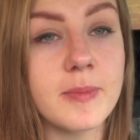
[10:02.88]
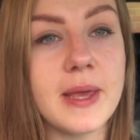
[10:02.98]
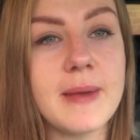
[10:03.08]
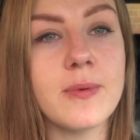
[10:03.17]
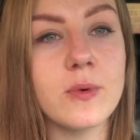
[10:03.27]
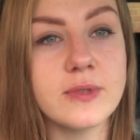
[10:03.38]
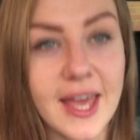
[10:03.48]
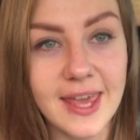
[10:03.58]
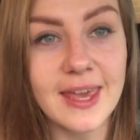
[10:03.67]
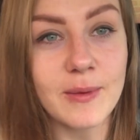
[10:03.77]
and people
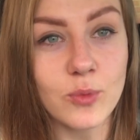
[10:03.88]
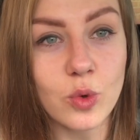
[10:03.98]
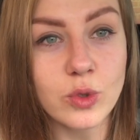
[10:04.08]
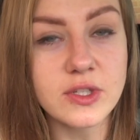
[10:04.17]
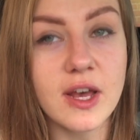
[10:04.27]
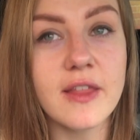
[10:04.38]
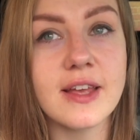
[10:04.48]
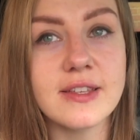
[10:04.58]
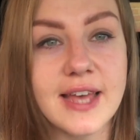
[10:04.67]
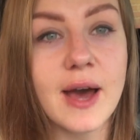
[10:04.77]
take in water, and
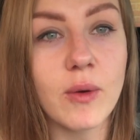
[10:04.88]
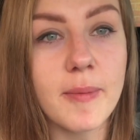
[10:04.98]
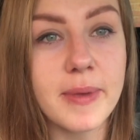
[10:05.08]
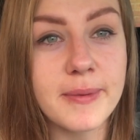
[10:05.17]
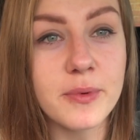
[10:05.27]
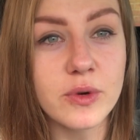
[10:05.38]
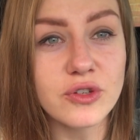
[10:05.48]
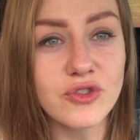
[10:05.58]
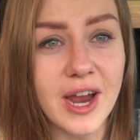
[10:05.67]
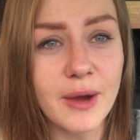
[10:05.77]
that's how like people
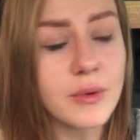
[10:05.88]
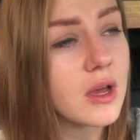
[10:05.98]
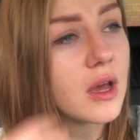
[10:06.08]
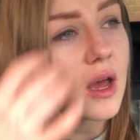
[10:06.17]
can drown.